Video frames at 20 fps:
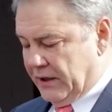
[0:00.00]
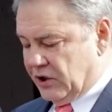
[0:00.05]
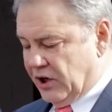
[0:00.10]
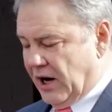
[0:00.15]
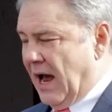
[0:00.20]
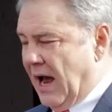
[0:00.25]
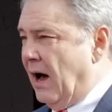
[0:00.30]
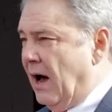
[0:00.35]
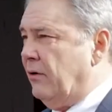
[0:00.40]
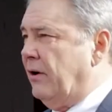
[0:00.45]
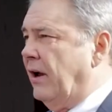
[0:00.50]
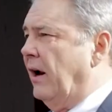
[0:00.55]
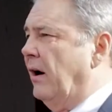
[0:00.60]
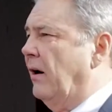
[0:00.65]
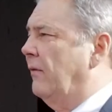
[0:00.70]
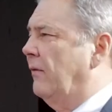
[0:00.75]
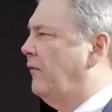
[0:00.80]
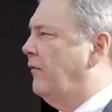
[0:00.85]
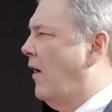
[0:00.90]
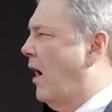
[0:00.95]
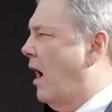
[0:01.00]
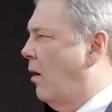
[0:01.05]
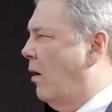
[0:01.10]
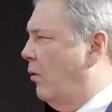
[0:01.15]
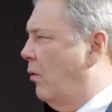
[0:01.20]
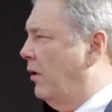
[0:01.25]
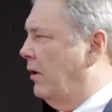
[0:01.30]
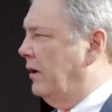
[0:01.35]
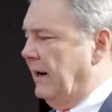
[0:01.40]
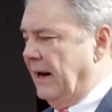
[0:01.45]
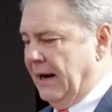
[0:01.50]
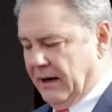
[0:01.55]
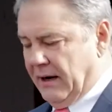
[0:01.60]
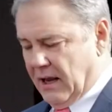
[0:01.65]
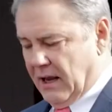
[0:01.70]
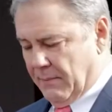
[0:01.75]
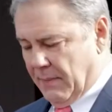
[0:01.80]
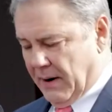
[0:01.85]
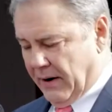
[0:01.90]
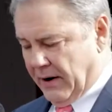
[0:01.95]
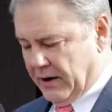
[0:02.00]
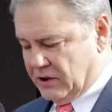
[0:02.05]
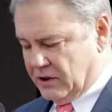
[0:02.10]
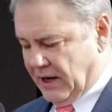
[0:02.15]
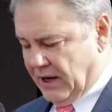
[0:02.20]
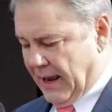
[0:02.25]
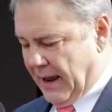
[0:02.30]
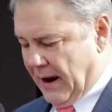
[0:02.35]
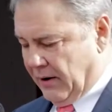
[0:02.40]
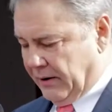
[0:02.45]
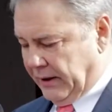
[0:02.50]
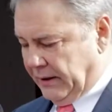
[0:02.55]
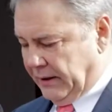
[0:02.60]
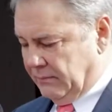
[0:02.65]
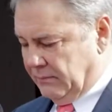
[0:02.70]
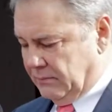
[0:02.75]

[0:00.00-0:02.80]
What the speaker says: child care forward in Cabarrus County.